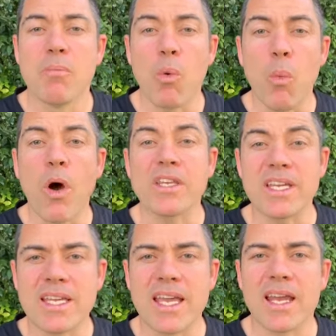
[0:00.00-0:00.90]
But what
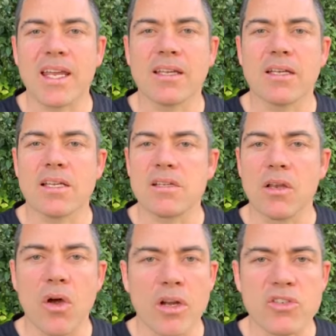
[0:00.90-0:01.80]
you're getting is a
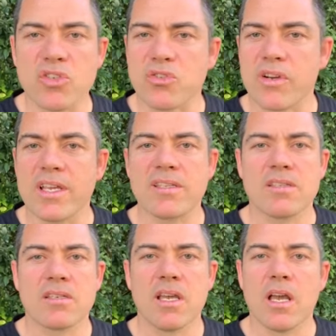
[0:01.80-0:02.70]
lot of
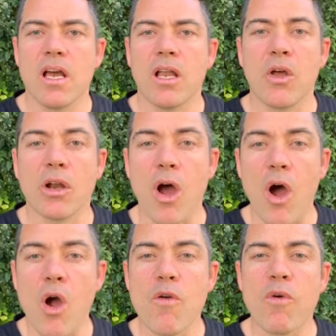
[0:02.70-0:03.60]
stress, a lot of
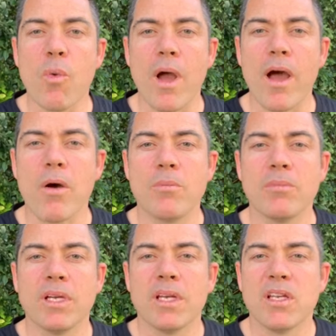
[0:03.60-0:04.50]

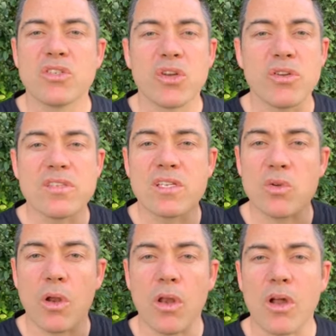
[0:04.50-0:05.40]
overwhelm, turns
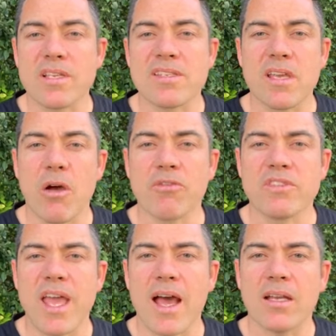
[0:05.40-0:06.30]
into a lot of
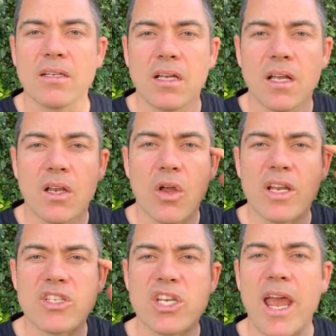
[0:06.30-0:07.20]
self-doubt, a
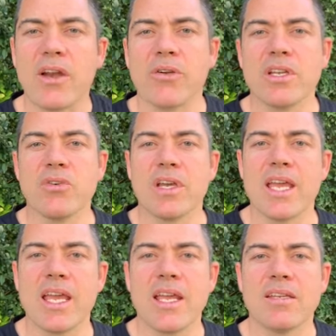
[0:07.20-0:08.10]
lot of chatter in your
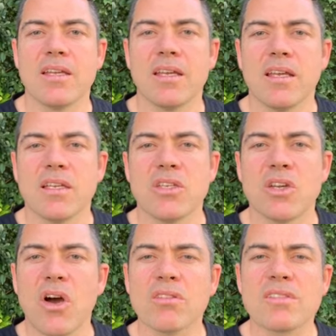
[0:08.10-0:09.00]
head. You're
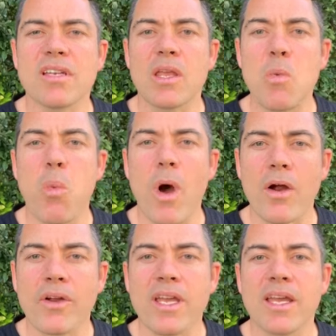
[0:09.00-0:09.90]
constantly
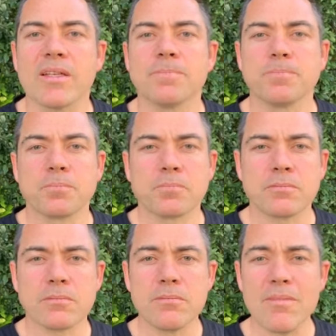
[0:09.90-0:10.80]
worrying
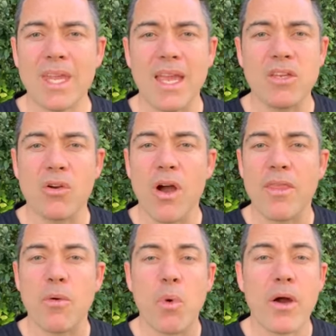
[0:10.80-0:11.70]
and you're
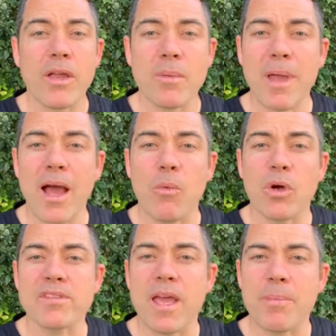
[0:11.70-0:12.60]
either worrying about
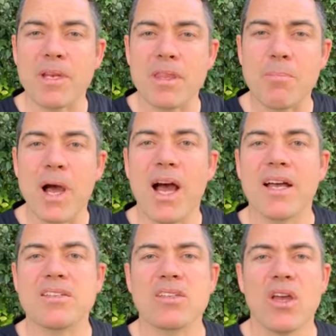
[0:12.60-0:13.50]
what's happened in the
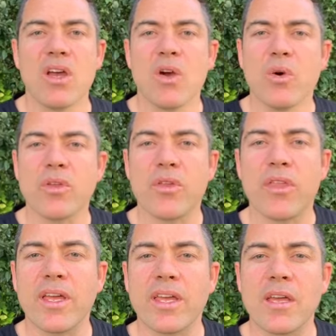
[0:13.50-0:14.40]
past or you're
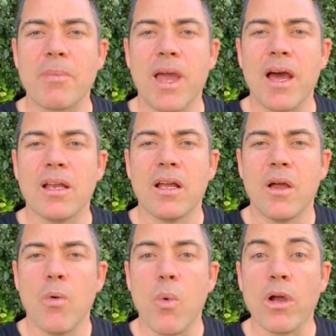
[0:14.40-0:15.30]
thinking about
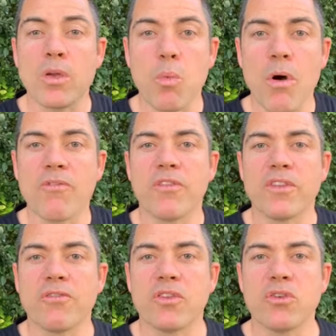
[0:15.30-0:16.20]
what you want for
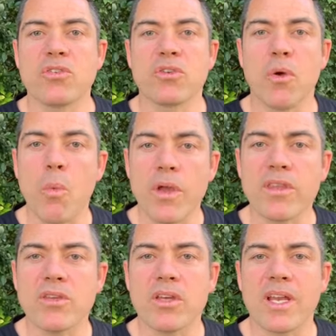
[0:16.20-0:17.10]
the future and
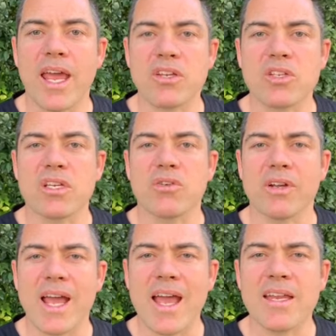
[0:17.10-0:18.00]
whether you can actually
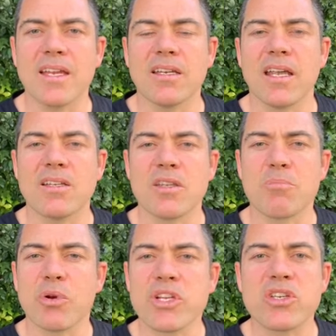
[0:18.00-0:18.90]
create it and the
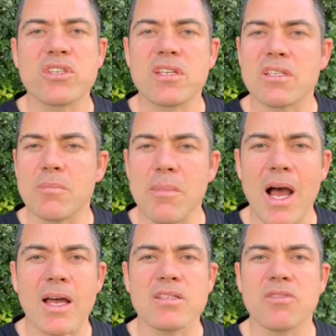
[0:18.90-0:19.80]
pressures and
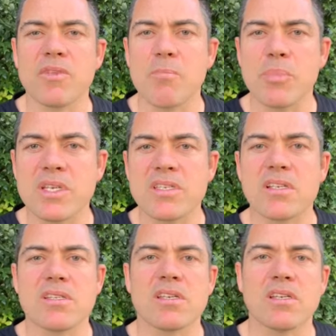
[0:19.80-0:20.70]
demands of your
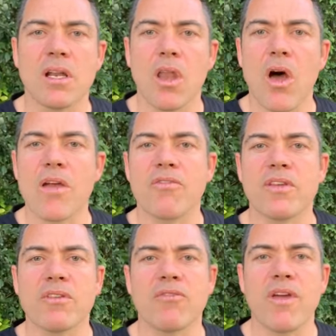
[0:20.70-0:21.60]
business and your life
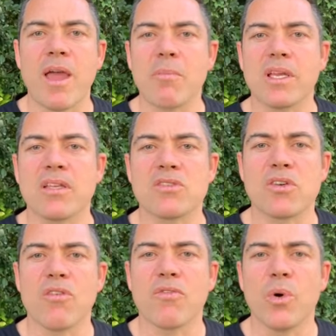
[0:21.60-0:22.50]
and your family and
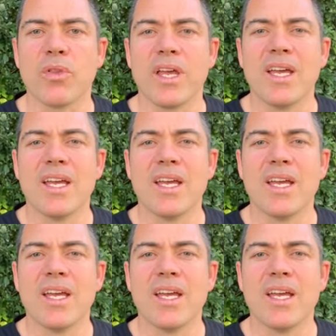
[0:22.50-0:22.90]
so forth,